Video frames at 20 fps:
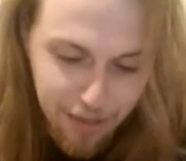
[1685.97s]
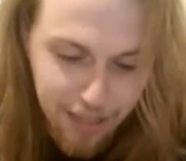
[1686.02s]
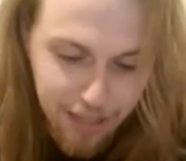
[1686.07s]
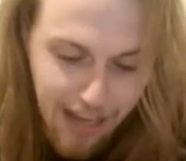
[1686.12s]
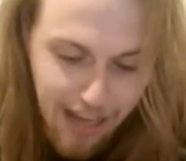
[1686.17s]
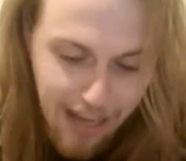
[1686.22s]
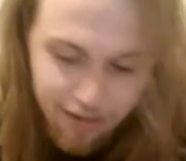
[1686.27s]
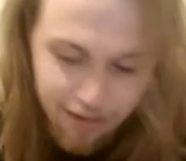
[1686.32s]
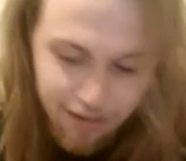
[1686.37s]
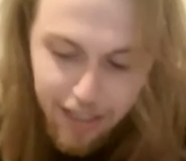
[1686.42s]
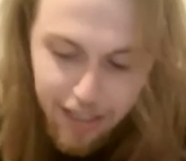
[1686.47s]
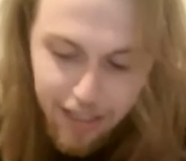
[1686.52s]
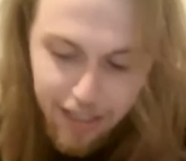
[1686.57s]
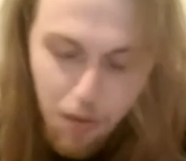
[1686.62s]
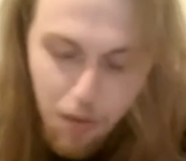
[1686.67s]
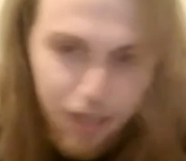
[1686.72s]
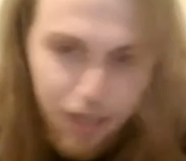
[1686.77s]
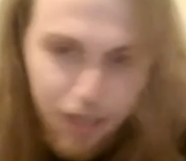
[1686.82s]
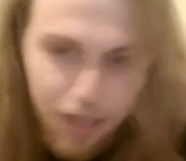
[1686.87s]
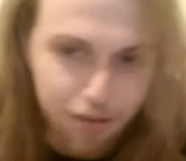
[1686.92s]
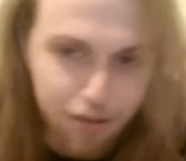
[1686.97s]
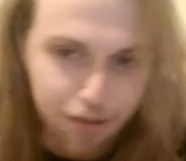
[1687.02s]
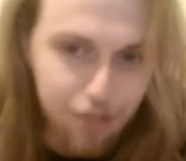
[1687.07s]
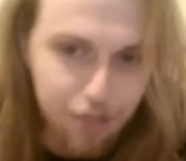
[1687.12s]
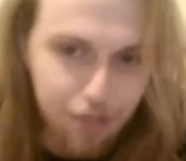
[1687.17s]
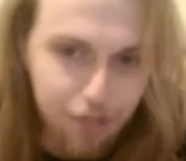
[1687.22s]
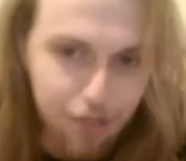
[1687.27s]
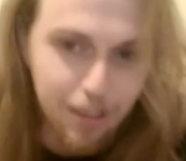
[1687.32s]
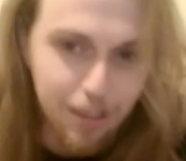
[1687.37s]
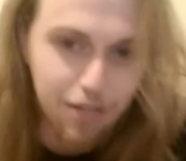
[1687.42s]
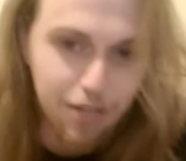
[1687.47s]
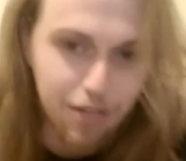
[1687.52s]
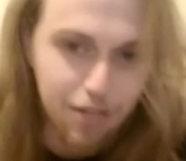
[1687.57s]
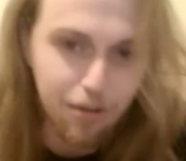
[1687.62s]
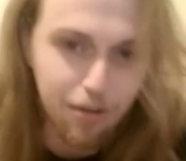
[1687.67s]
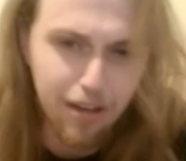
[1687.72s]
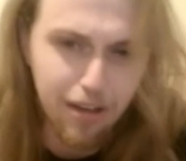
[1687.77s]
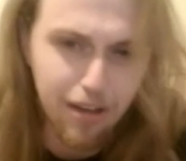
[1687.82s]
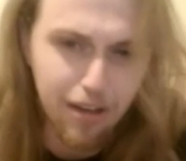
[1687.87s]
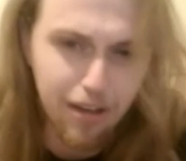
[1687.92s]
And it was like a week or so later, we were
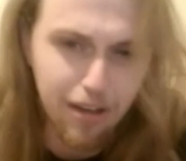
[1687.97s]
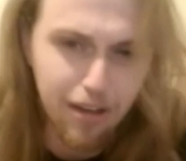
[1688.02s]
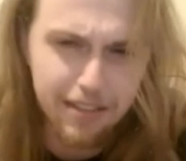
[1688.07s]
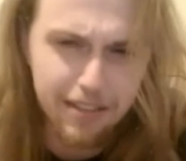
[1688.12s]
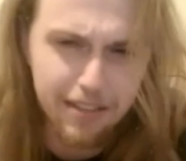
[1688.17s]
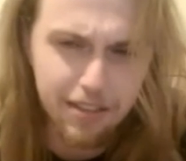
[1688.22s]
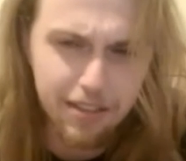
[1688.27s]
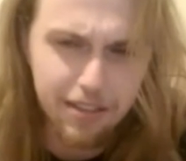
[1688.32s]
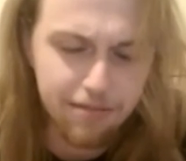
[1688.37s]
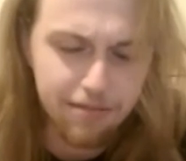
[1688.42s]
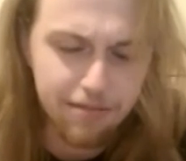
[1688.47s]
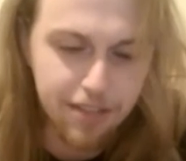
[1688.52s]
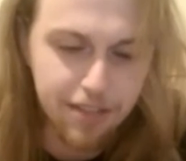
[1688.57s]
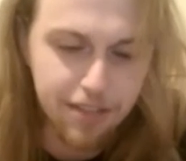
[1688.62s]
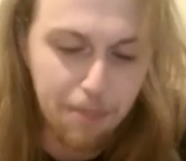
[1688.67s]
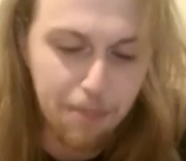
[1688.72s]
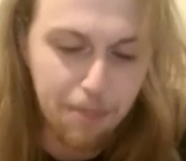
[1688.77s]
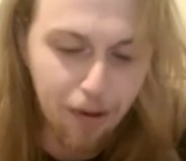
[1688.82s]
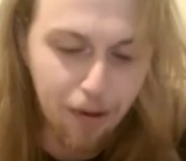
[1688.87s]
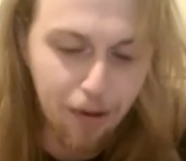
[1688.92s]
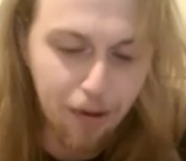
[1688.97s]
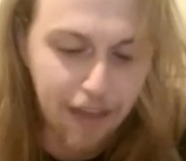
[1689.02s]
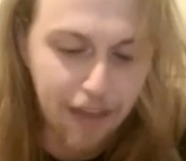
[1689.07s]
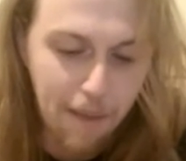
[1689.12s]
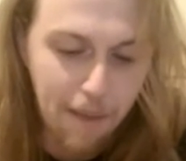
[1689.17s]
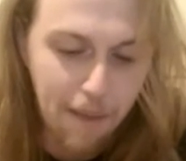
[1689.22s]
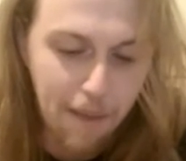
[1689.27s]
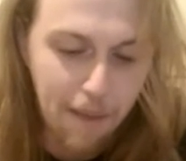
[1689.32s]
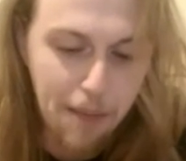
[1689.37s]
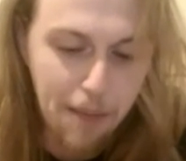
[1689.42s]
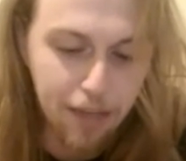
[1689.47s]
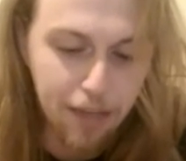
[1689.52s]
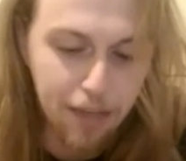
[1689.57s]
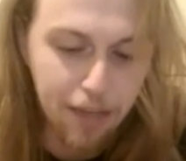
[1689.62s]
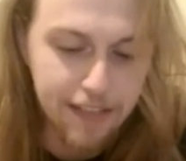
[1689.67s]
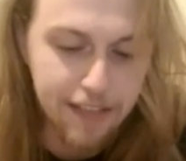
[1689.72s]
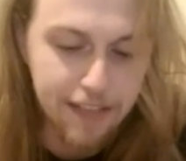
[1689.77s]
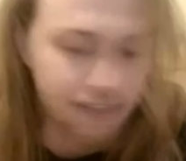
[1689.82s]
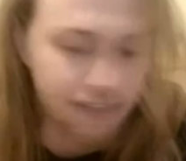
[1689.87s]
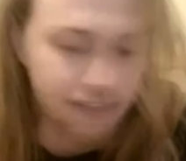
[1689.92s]
at like some party at my place,
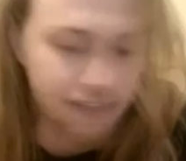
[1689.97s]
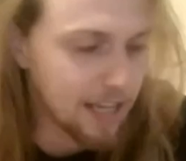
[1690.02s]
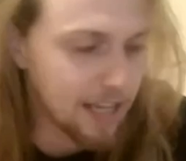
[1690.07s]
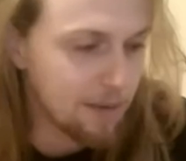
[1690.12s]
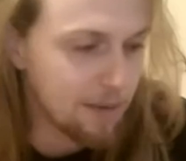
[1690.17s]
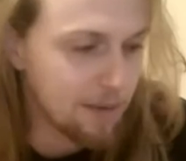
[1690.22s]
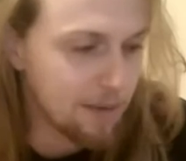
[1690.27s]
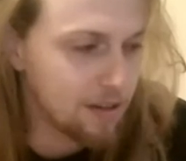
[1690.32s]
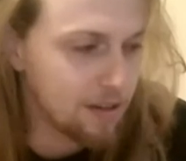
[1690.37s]
and I came out.